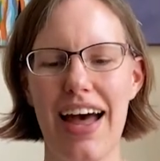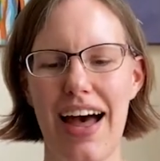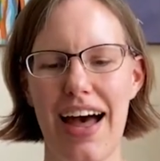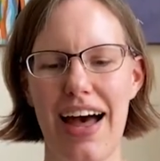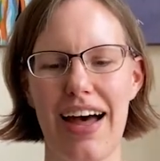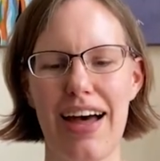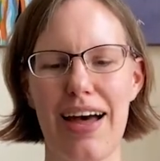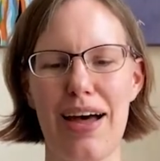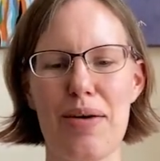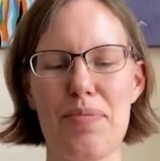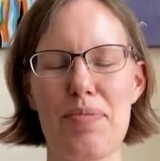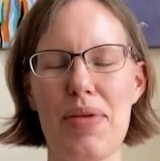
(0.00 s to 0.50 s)

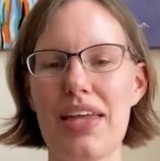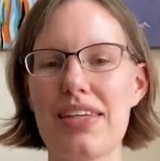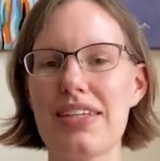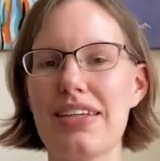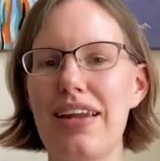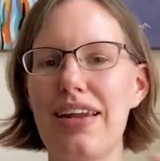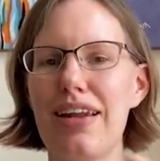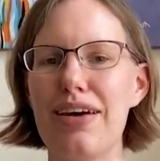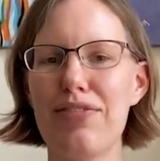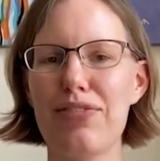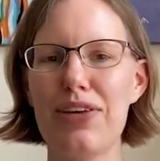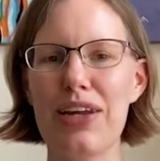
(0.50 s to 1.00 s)
It's a
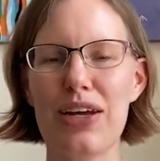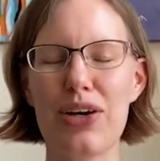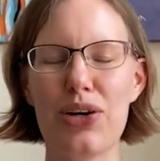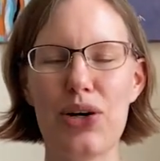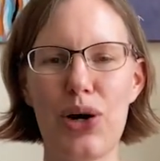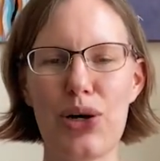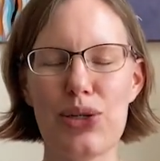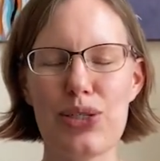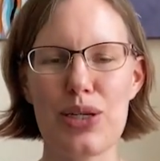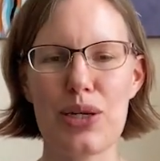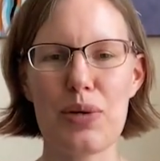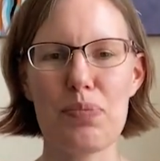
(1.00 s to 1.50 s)
lovely
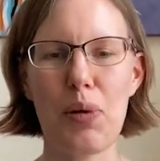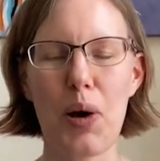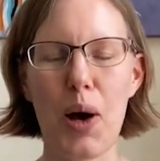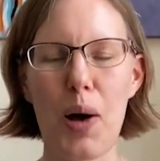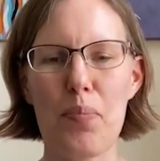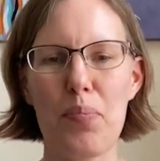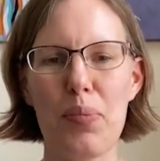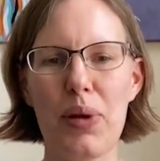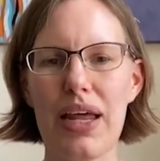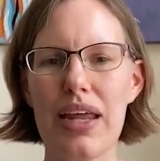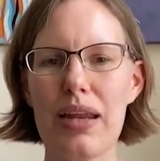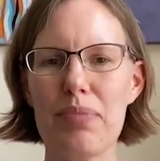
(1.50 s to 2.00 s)
cotton
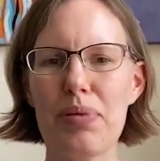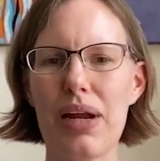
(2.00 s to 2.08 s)
poplin,